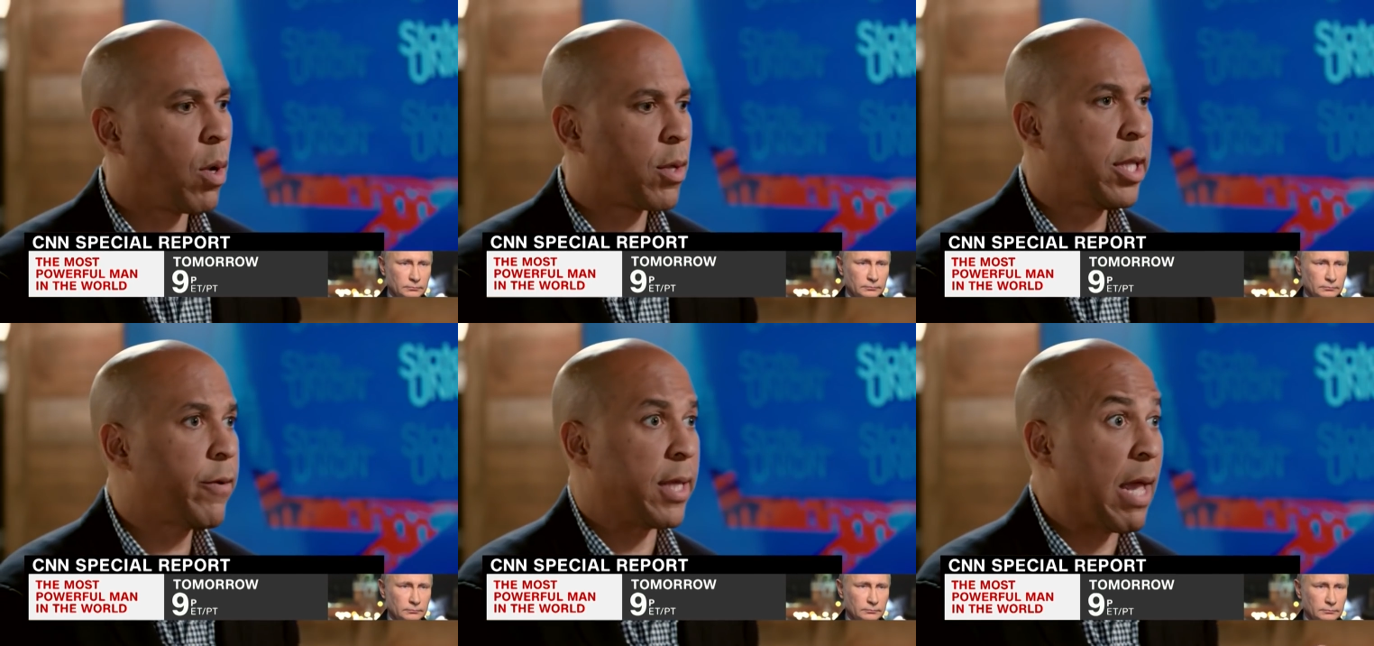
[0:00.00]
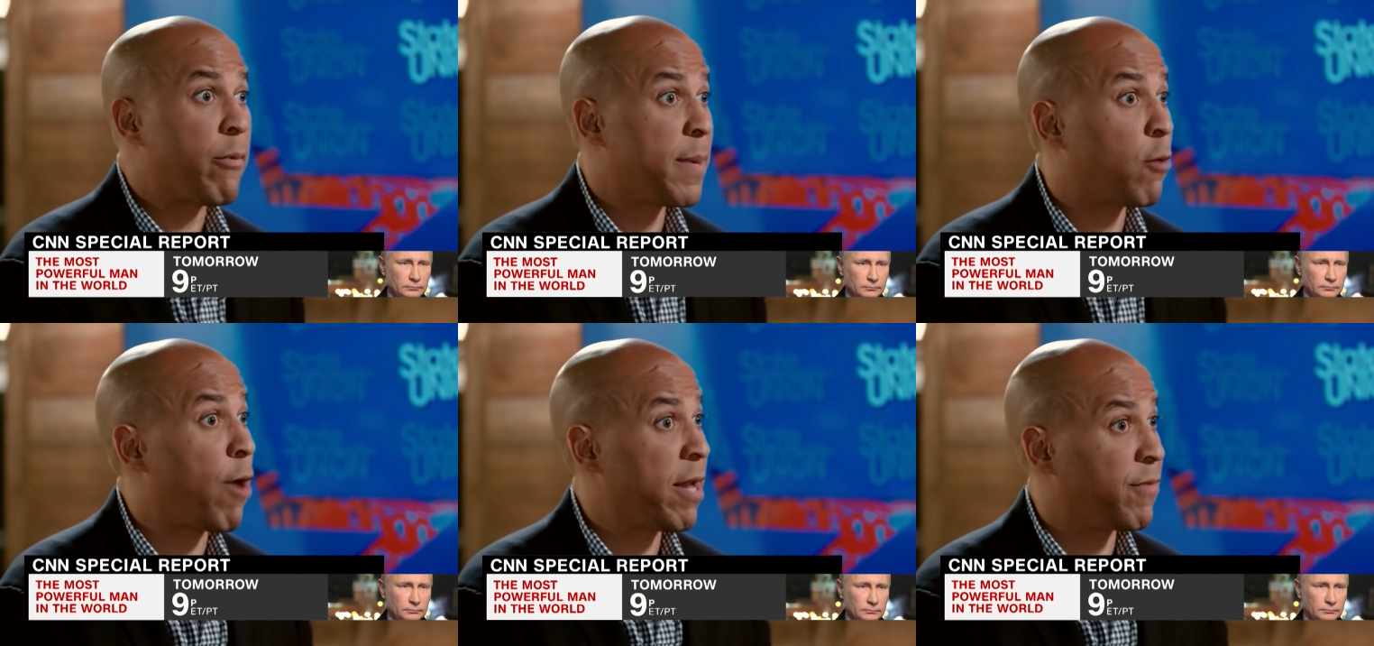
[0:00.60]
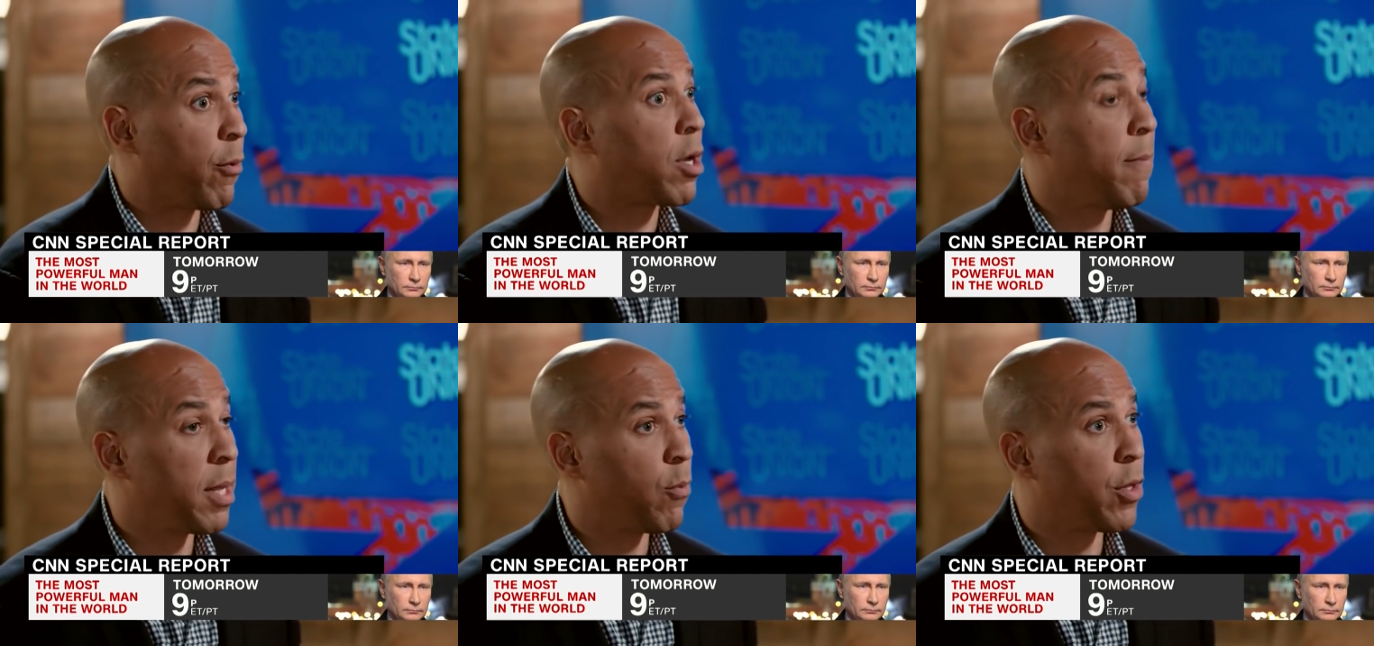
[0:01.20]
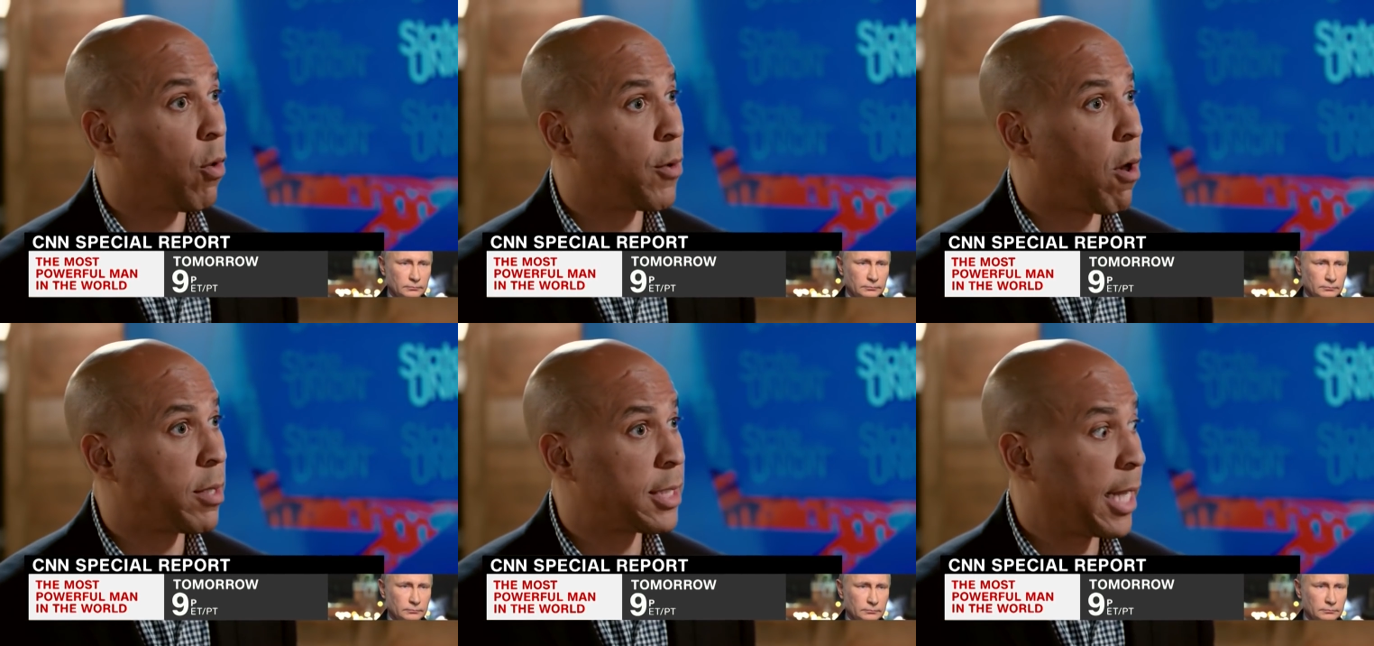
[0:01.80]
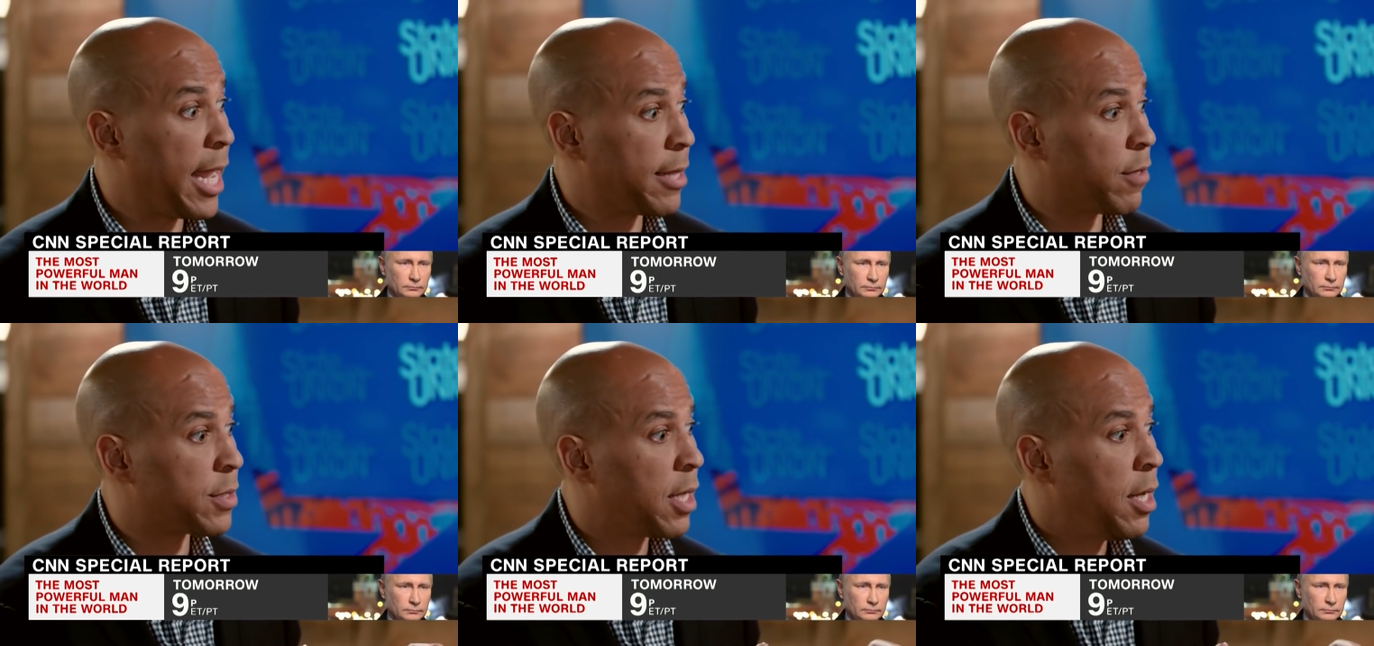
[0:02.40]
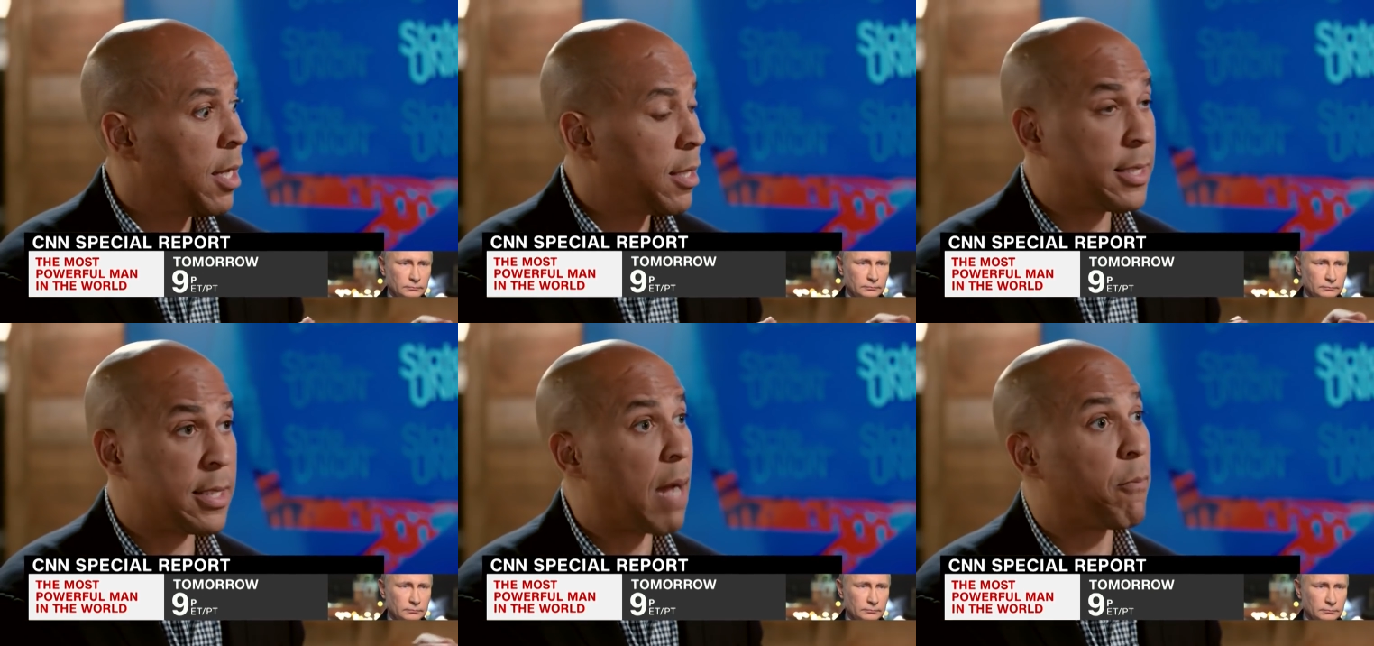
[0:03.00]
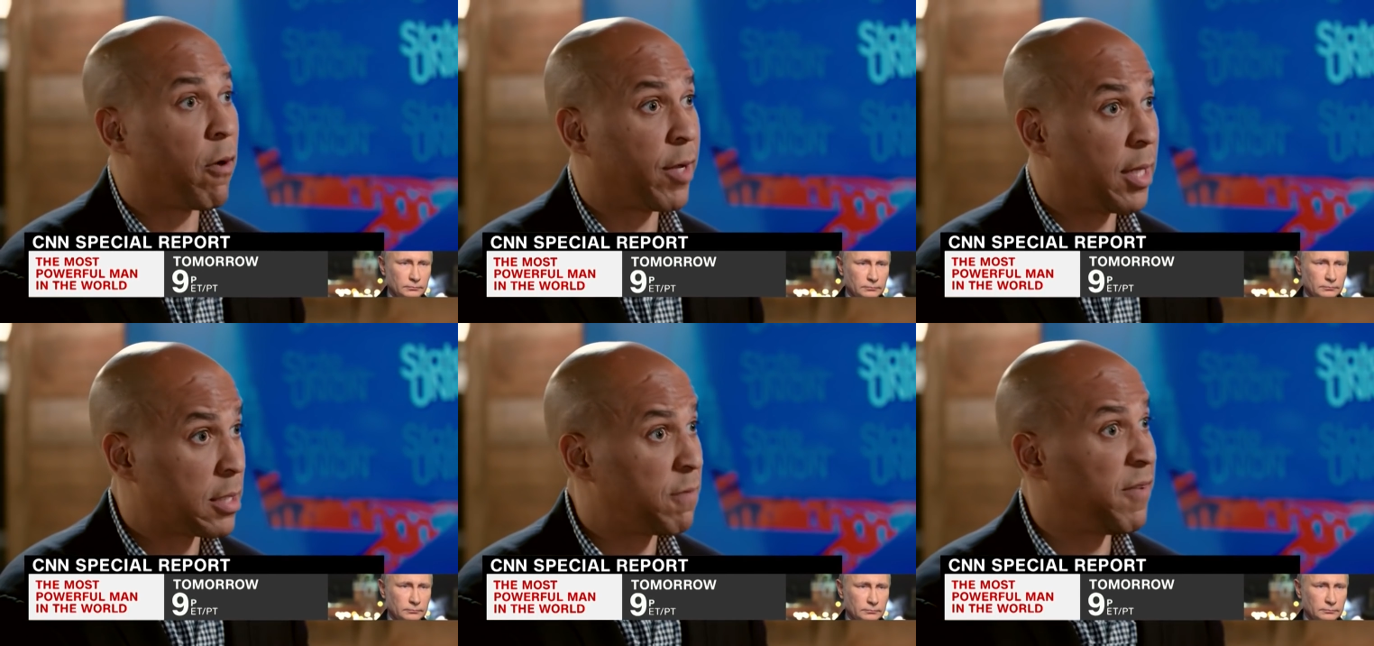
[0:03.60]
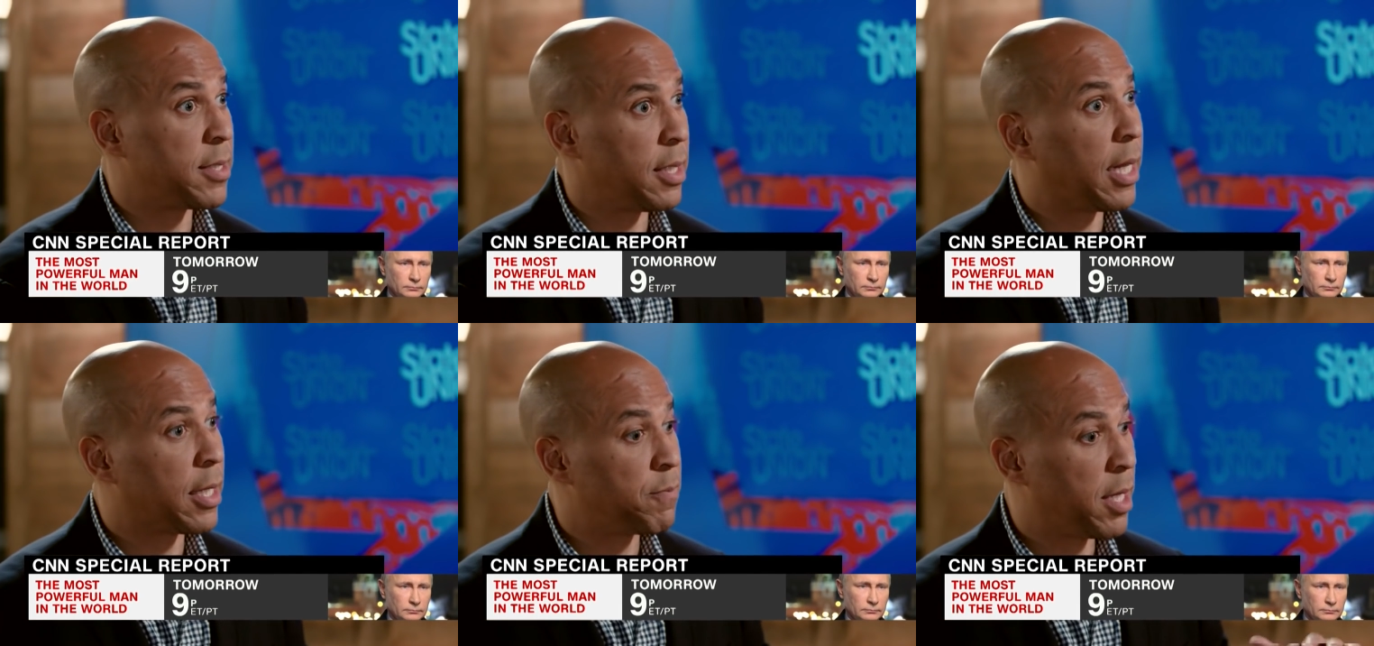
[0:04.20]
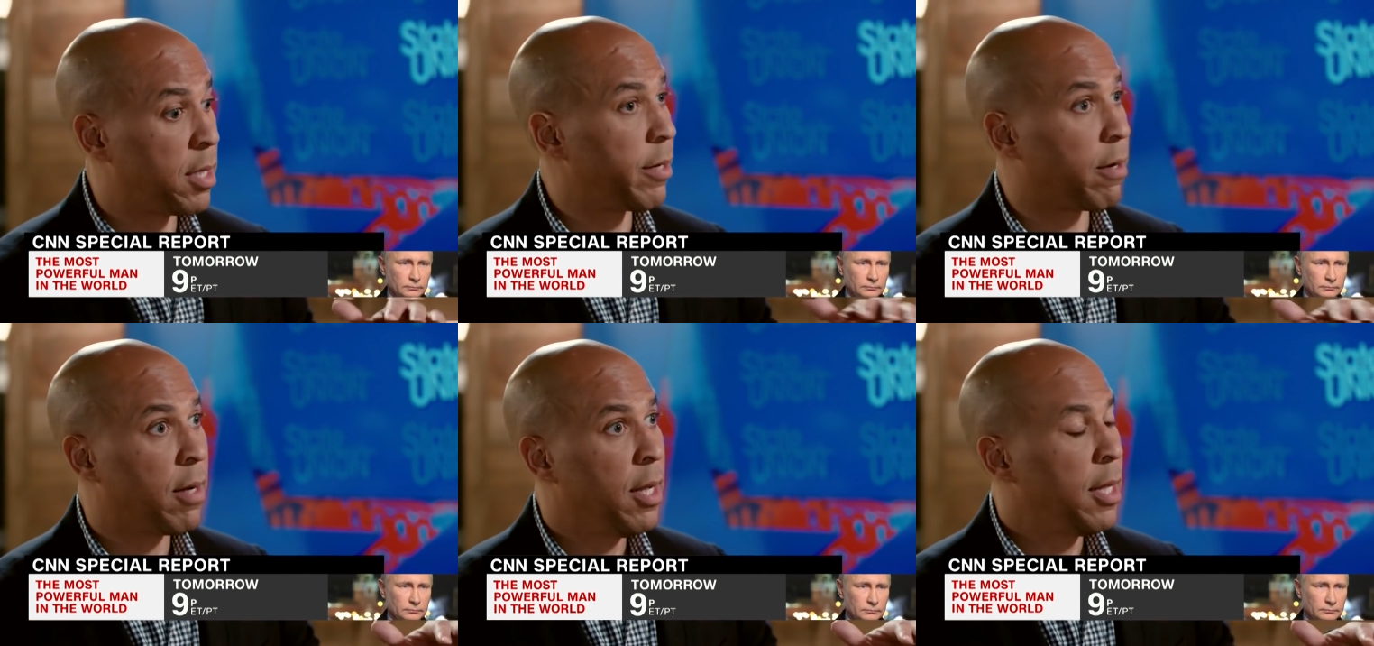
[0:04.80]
Speaker 1: clearly, that would be great if they were coming with an open heart to saying, hey, there's, this is not perfect, let's fix it. Now, let's be clear.